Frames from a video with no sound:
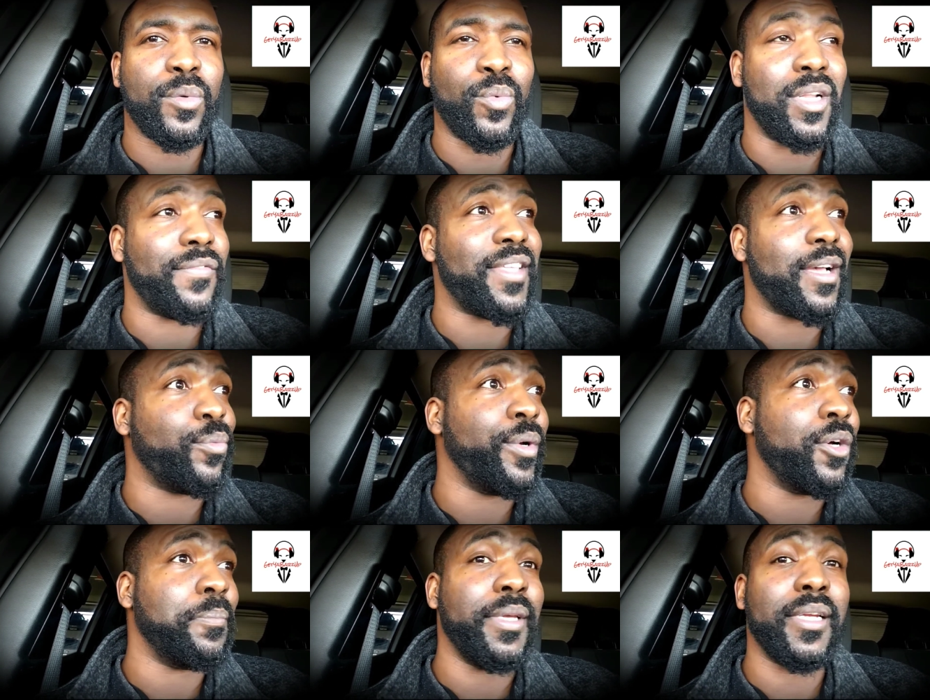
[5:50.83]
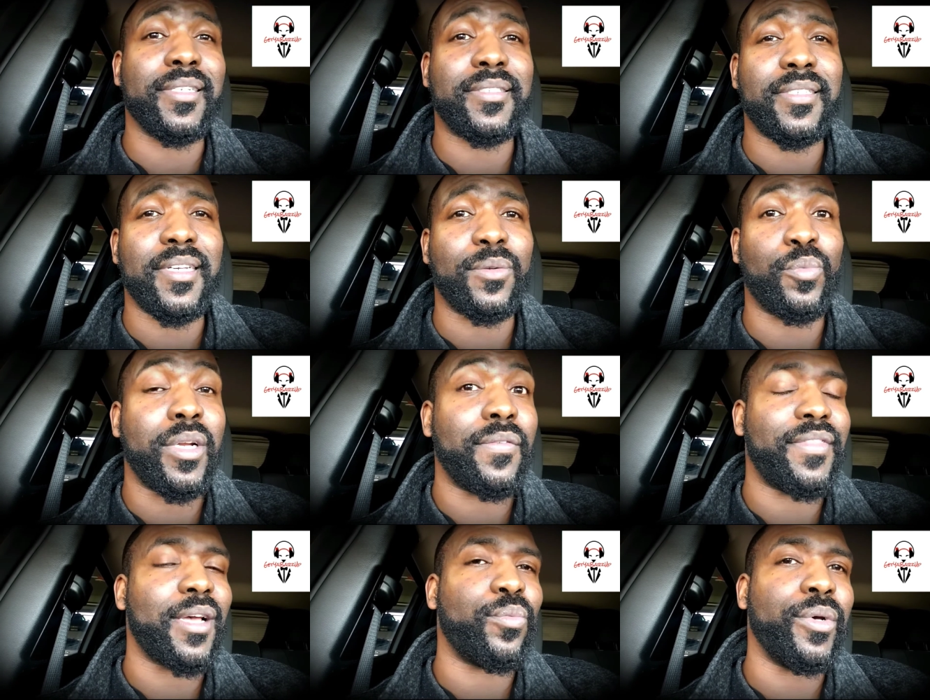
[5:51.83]
What if that will be your son? What
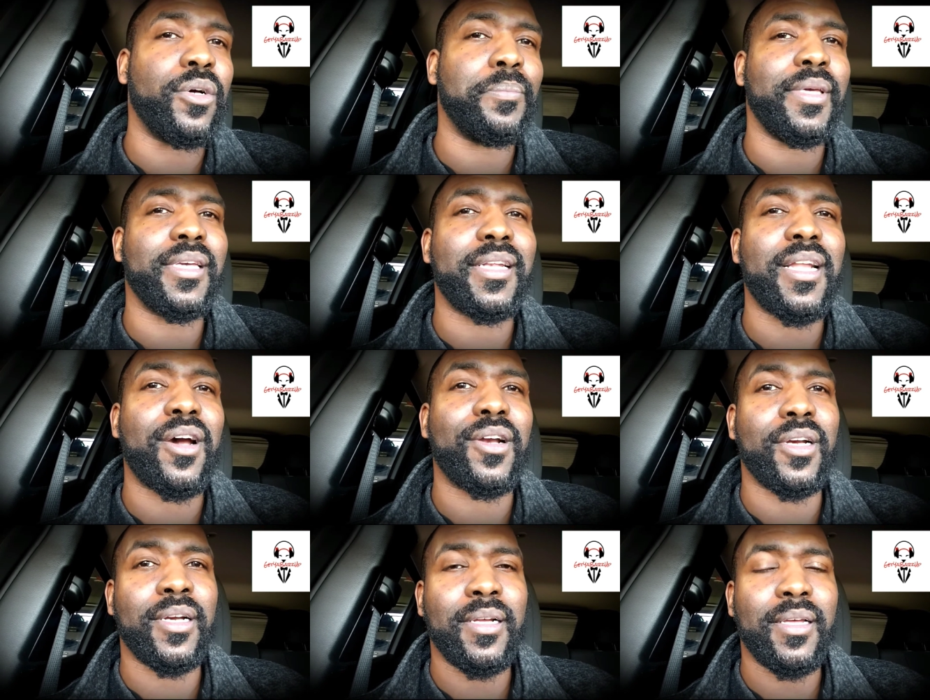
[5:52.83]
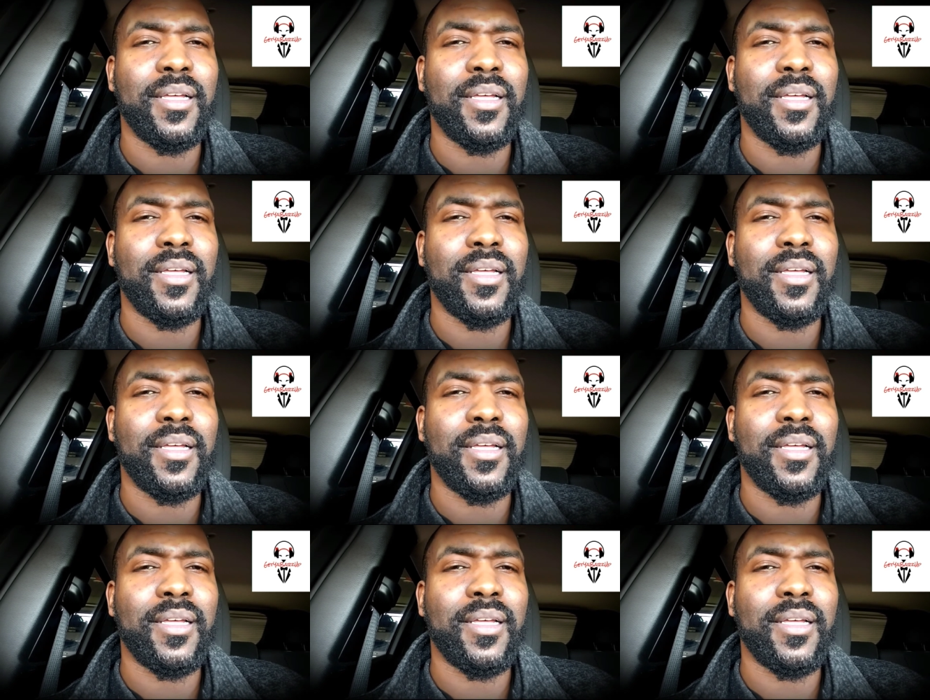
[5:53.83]
if that will be your daughter?